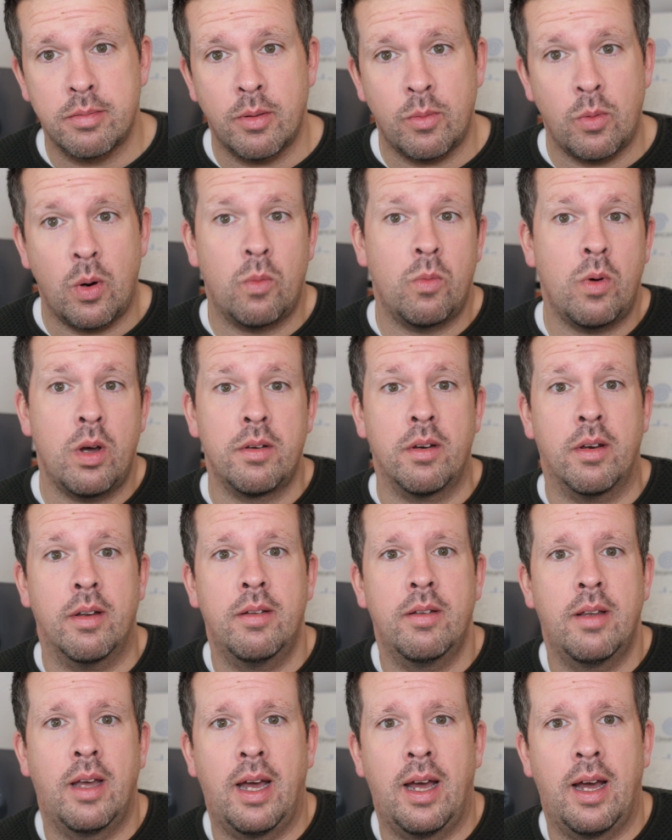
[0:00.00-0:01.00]
One,
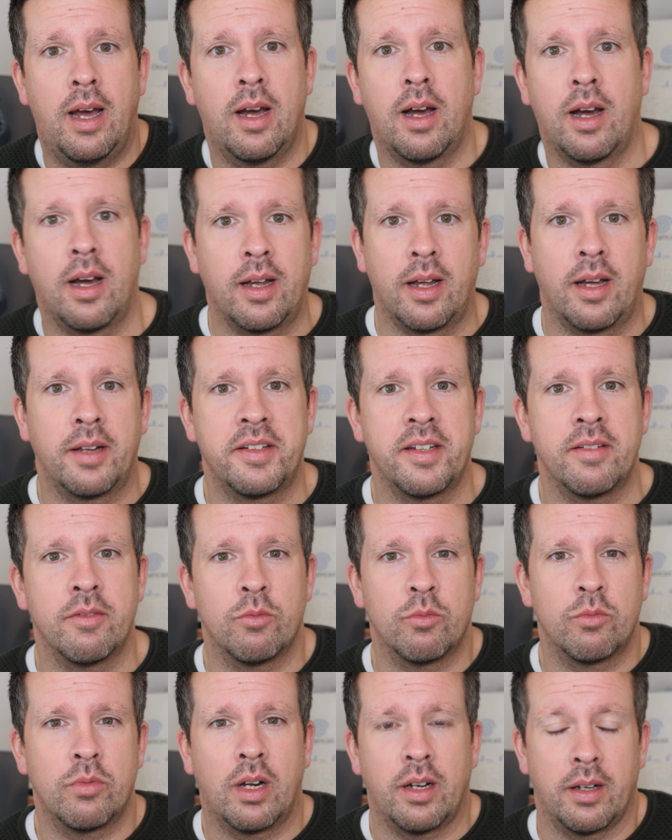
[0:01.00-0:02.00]
I
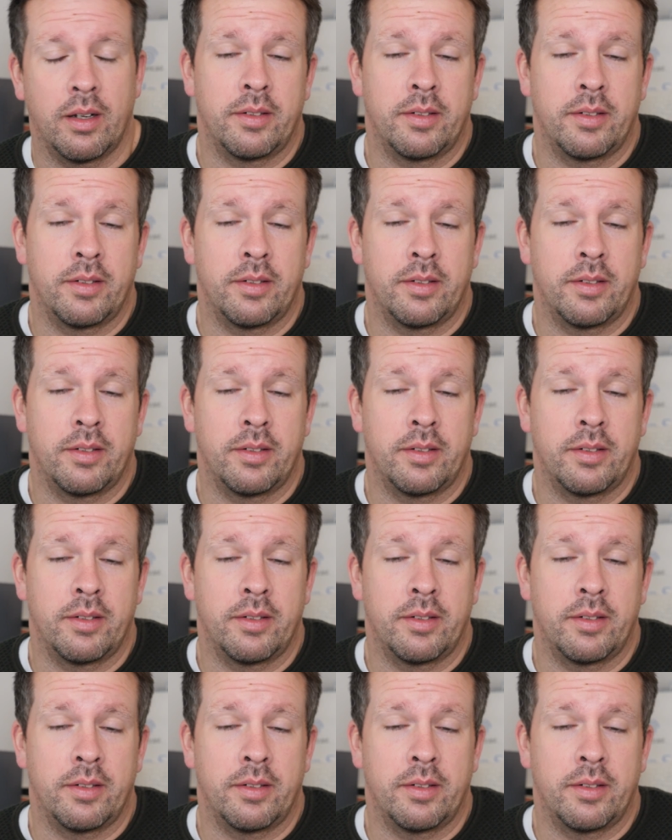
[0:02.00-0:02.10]
didn't